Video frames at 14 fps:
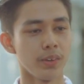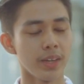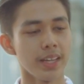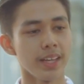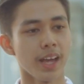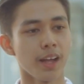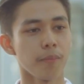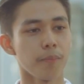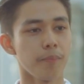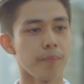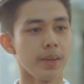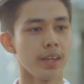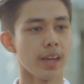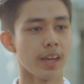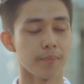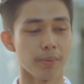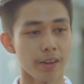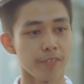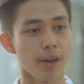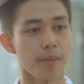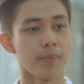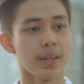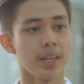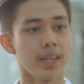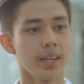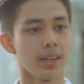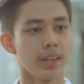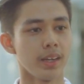really helped me and my
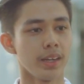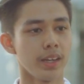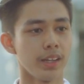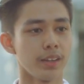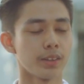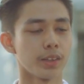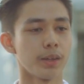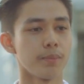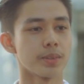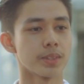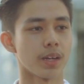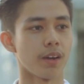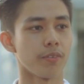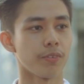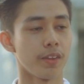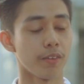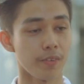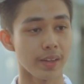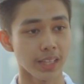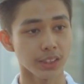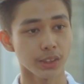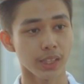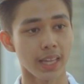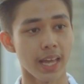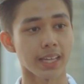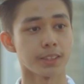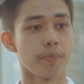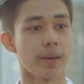family in terms of the financial
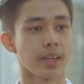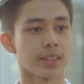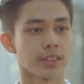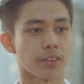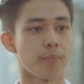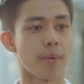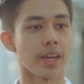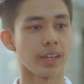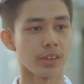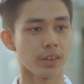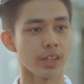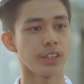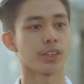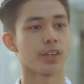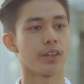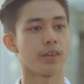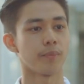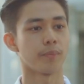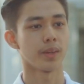aspects of my education.